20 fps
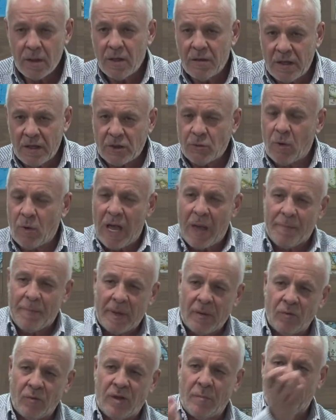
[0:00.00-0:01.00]
This will
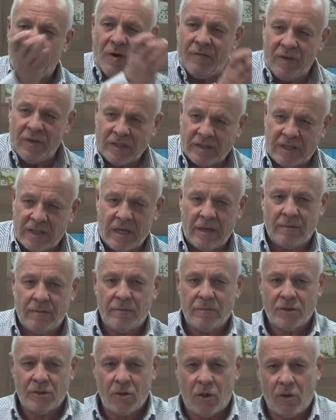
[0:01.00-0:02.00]
happen with the previous king,
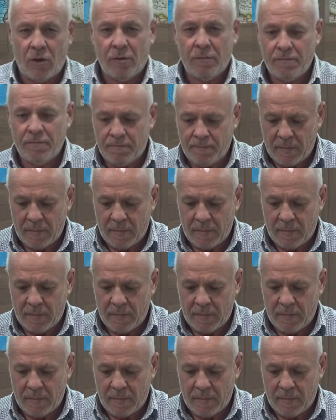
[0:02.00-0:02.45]
Saul.